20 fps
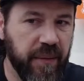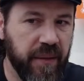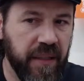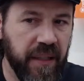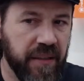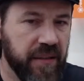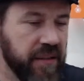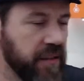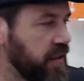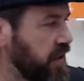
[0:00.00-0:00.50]

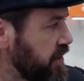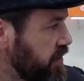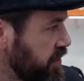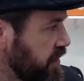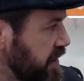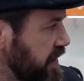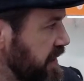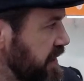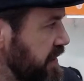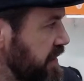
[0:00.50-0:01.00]
Cut
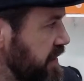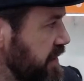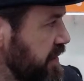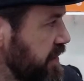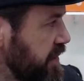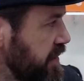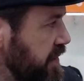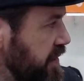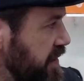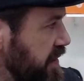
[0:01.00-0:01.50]
Kudruna?
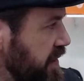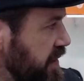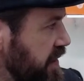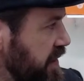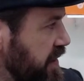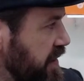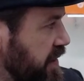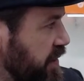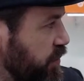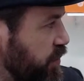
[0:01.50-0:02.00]

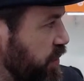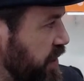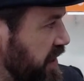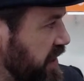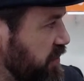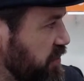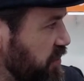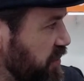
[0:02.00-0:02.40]
We couldn't